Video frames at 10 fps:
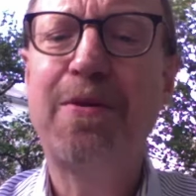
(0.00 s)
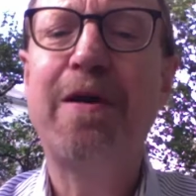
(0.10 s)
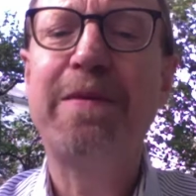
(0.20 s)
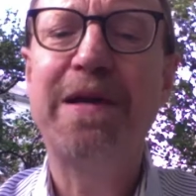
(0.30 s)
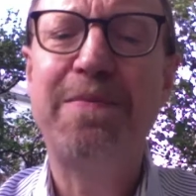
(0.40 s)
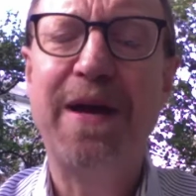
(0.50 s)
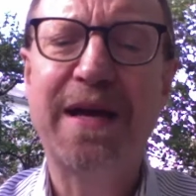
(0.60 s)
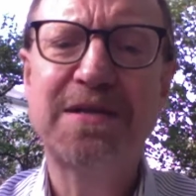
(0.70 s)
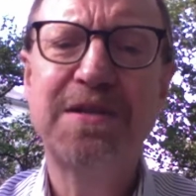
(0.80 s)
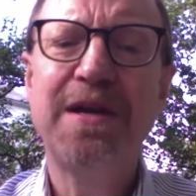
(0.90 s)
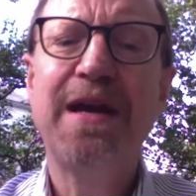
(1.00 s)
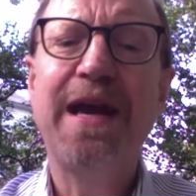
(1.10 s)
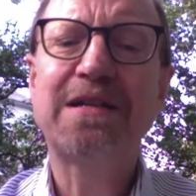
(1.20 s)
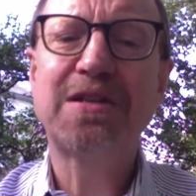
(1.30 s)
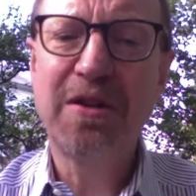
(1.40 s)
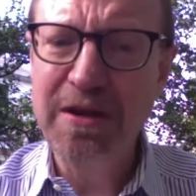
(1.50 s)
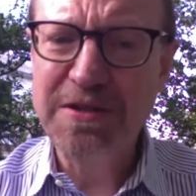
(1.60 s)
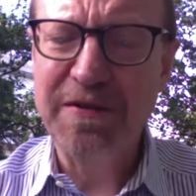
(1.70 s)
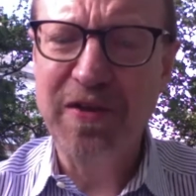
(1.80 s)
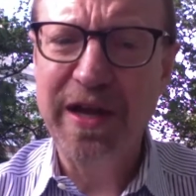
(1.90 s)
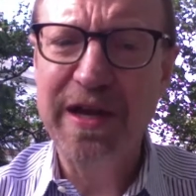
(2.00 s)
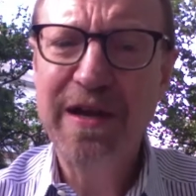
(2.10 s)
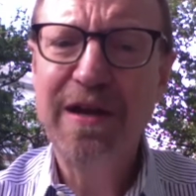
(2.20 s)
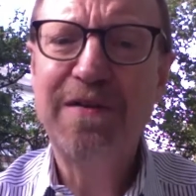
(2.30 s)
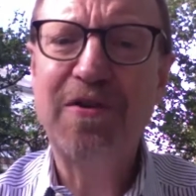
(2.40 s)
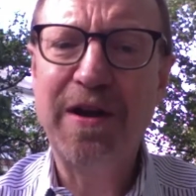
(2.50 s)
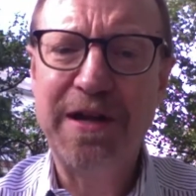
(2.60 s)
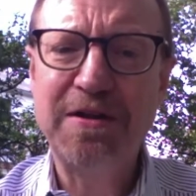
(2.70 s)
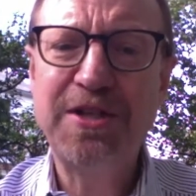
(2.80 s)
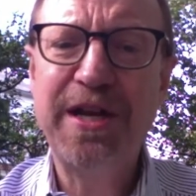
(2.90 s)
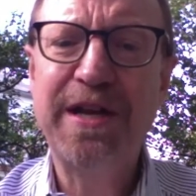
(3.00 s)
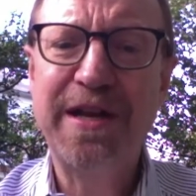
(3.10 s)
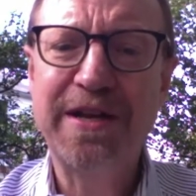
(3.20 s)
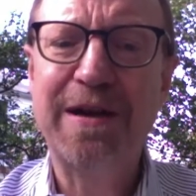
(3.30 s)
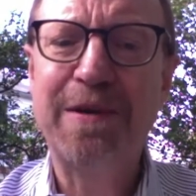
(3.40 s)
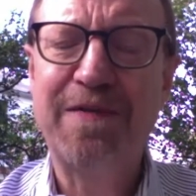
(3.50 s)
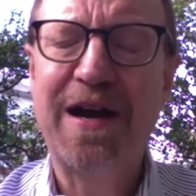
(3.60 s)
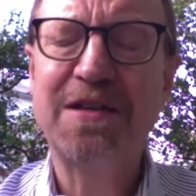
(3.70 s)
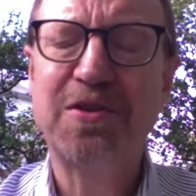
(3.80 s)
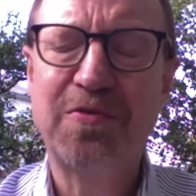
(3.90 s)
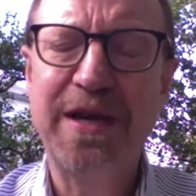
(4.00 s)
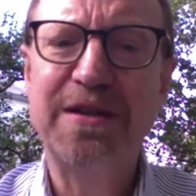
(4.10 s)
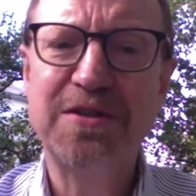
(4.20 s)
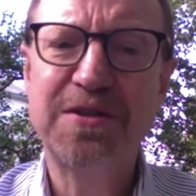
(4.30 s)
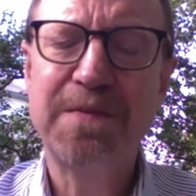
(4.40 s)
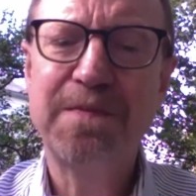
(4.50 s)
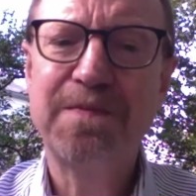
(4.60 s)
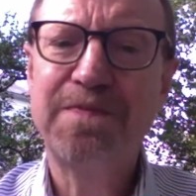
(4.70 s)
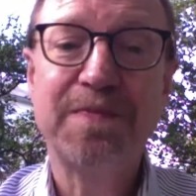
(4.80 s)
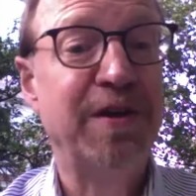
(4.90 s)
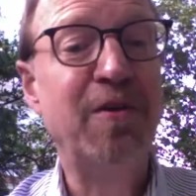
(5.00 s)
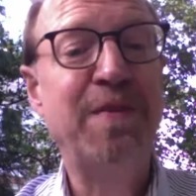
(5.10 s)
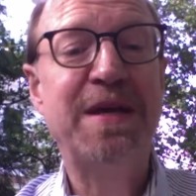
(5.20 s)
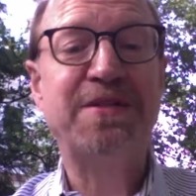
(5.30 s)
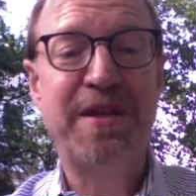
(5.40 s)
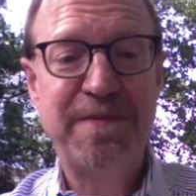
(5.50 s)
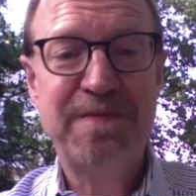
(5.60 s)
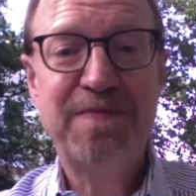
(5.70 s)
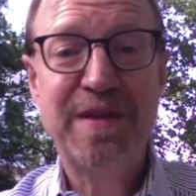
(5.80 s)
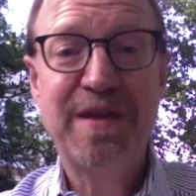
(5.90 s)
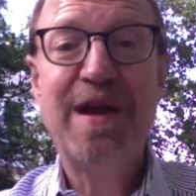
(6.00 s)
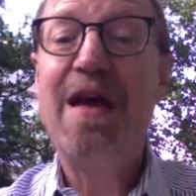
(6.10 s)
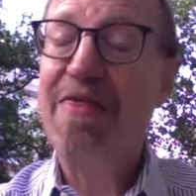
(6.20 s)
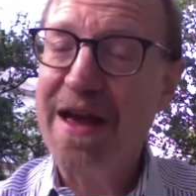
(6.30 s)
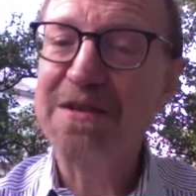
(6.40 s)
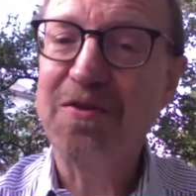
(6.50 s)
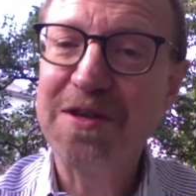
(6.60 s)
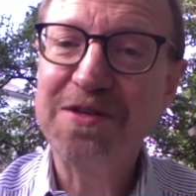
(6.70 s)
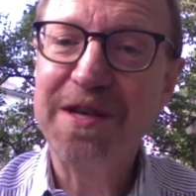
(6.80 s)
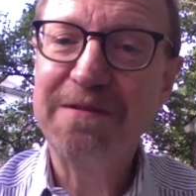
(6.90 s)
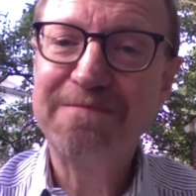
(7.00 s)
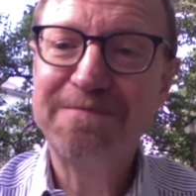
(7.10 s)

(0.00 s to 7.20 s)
Permian picks exclusively for Energy and Income Advisor readers. Don't miss it. Thanks for listening.